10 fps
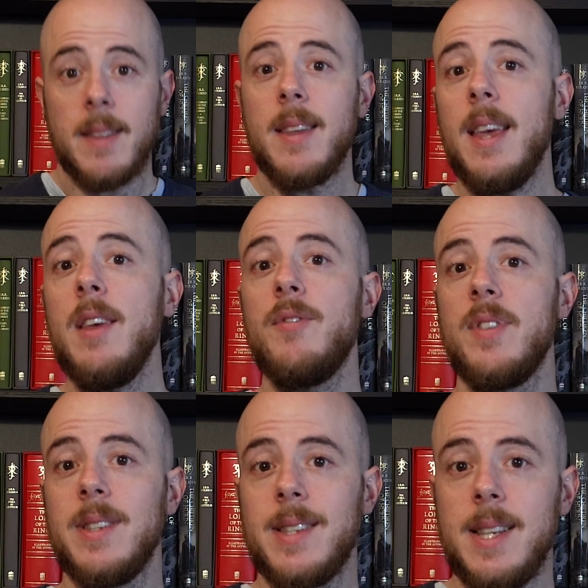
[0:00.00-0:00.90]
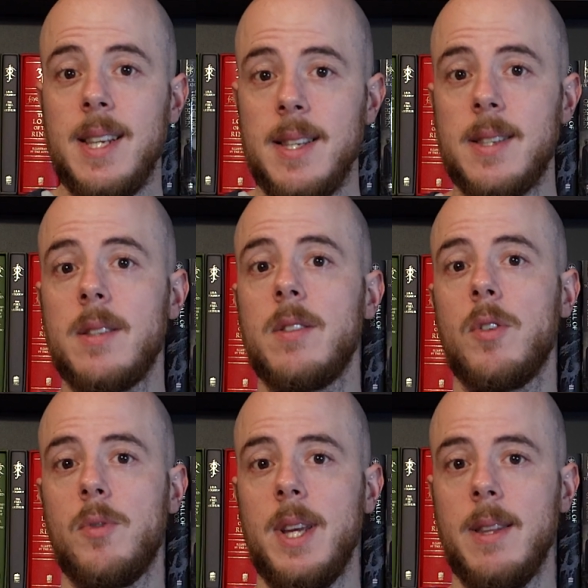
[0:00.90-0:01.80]
that even seasoned
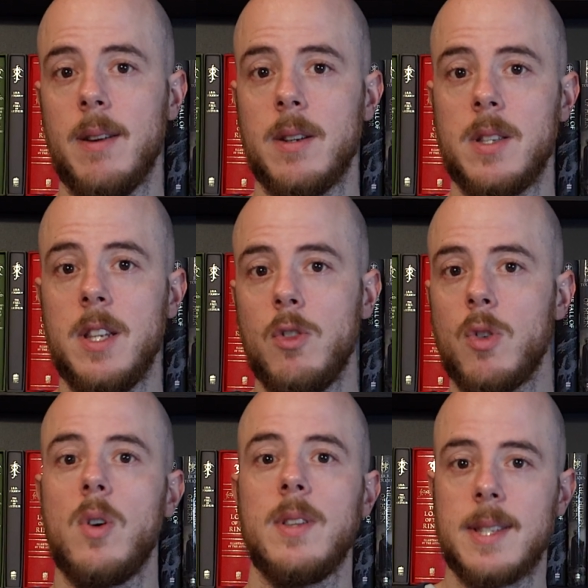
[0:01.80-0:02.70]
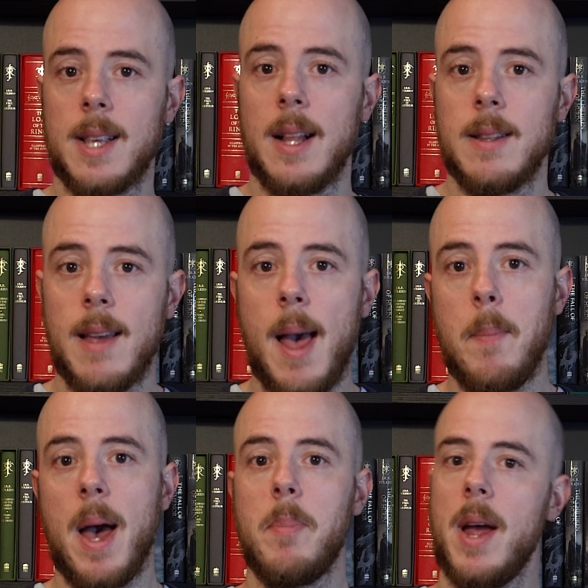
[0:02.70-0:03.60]
readers need to consult a
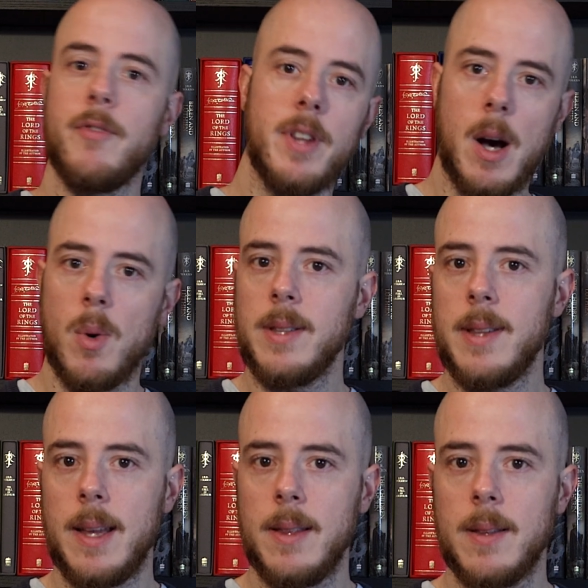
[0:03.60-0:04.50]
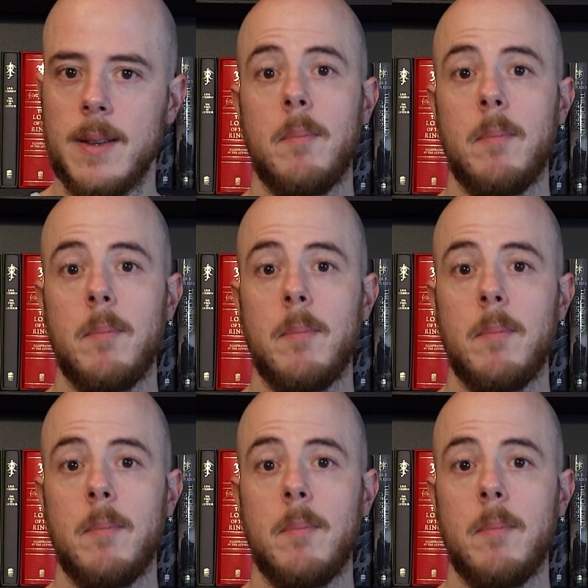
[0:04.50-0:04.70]
map every now and then.